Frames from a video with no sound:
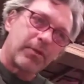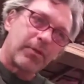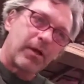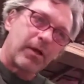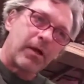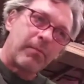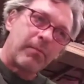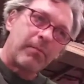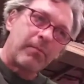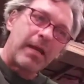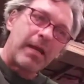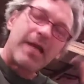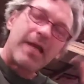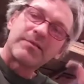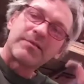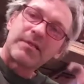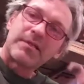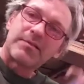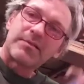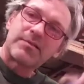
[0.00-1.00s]
um,
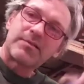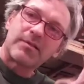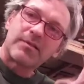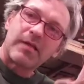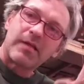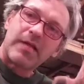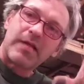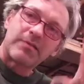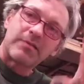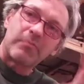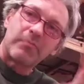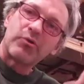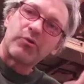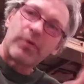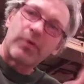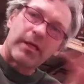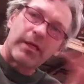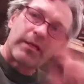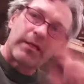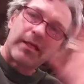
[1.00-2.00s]
as it's as I'm
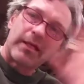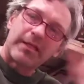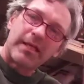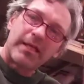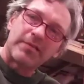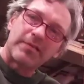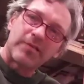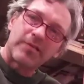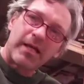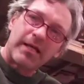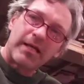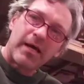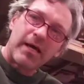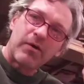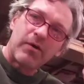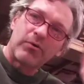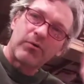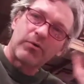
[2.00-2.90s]
doing like the inside out,